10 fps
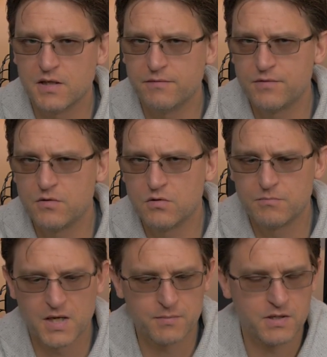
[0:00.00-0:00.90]
If you
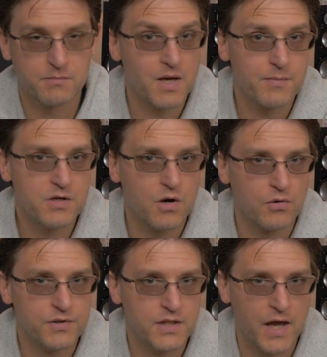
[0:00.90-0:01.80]
maybe you
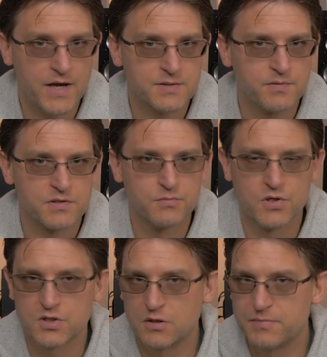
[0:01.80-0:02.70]
own the Xbox
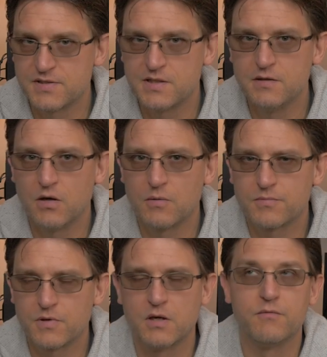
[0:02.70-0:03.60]
version or
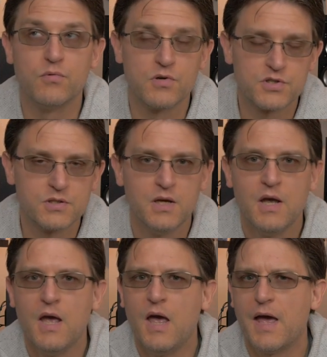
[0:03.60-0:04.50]
PC version,
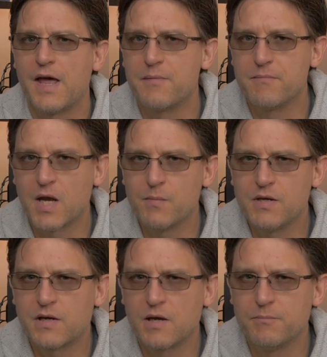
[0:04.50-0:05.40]
and maybe
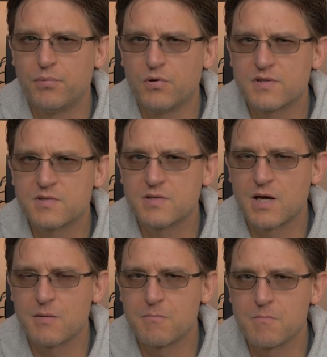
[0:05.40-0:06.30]
you can put
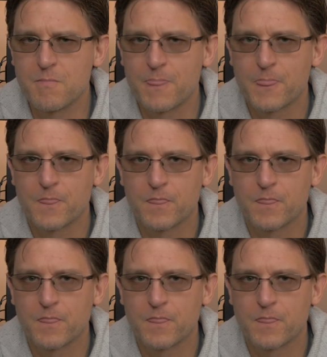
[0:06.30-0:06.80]
some